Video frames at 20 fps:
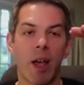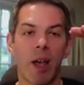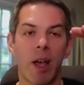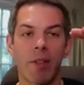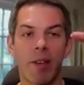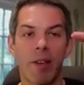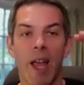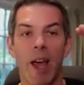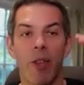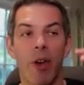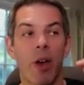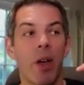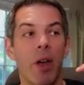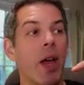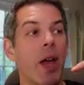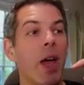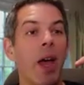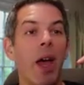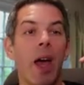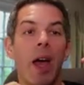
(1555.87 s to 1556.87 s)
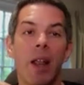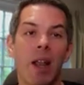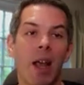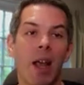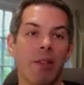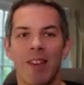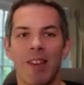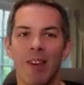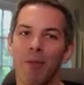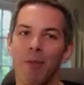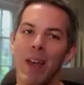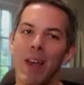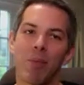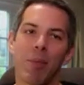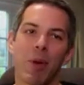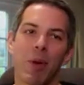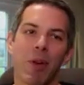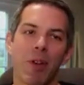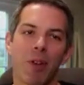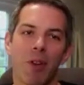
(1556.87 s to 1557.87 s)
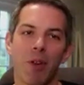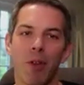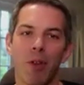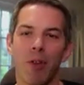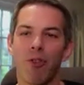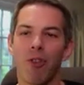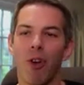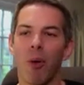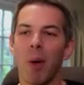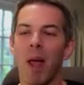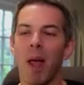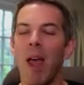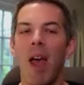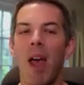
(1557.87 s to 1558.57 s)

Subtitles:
together and letting Facebook do the job.